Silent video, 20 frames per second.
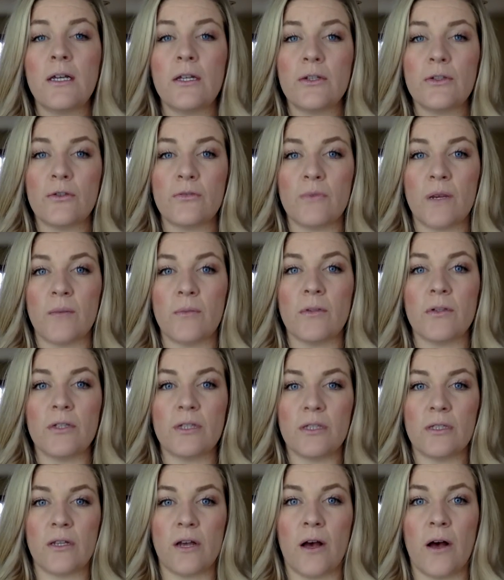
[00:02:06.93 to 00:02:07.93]
So remember,
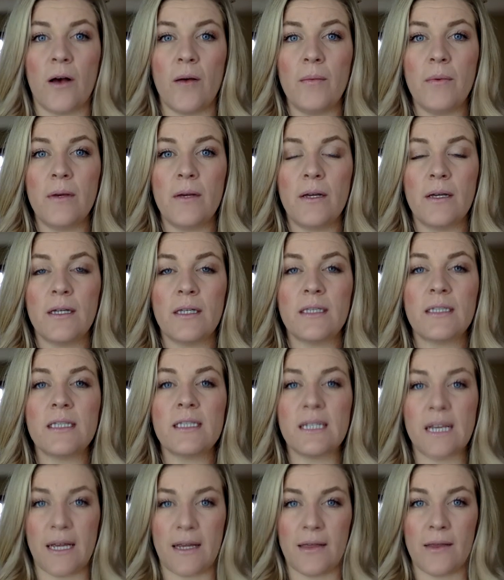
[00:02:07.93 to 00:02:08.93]
stop,
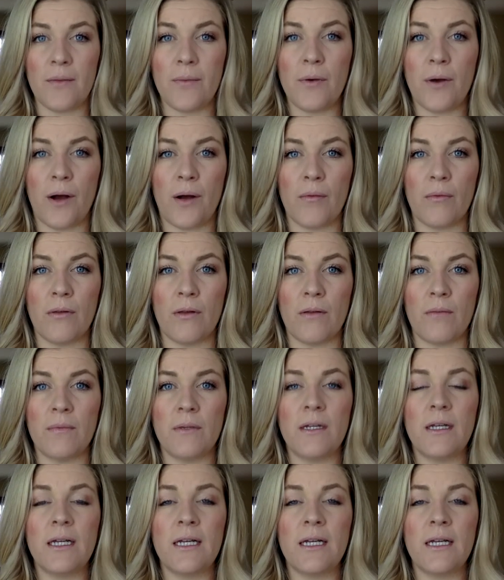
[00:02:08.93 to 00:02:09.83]
state the problem.